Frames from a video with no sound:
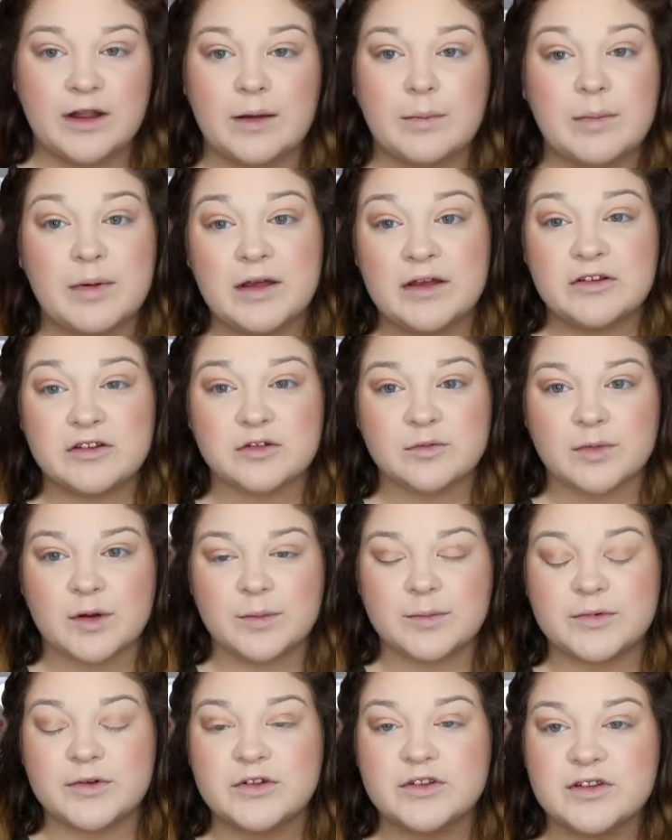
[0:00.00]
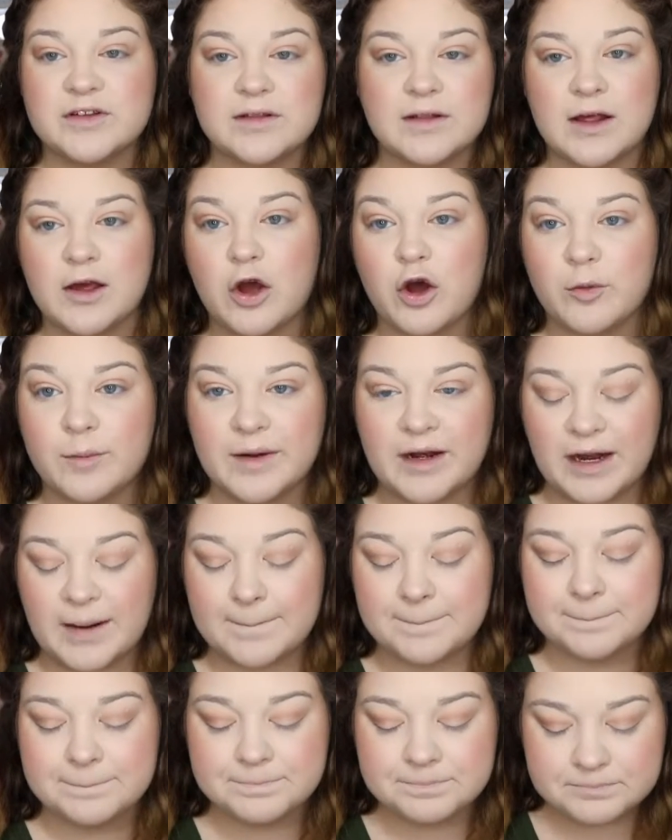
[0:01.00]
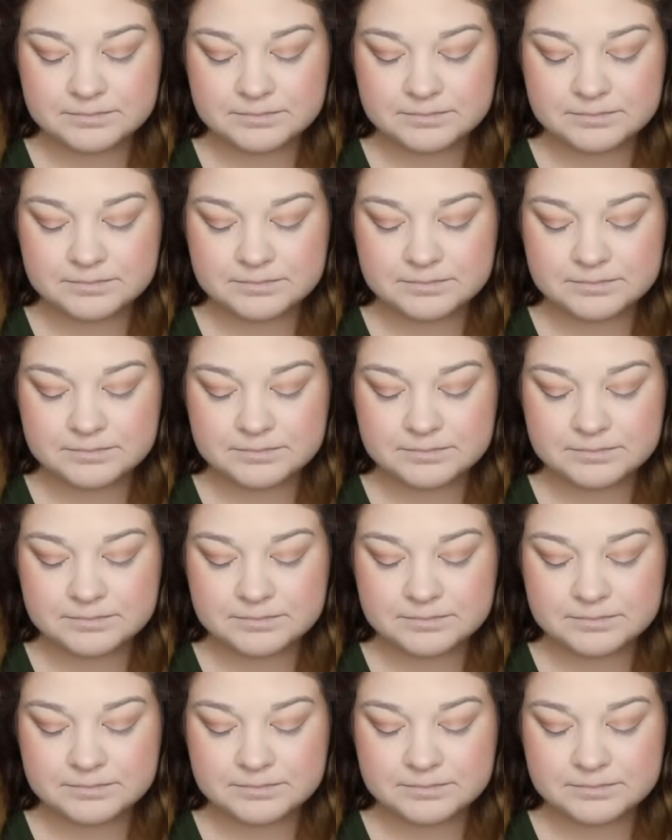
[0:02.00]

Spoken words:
like pinks or purples, they call my name.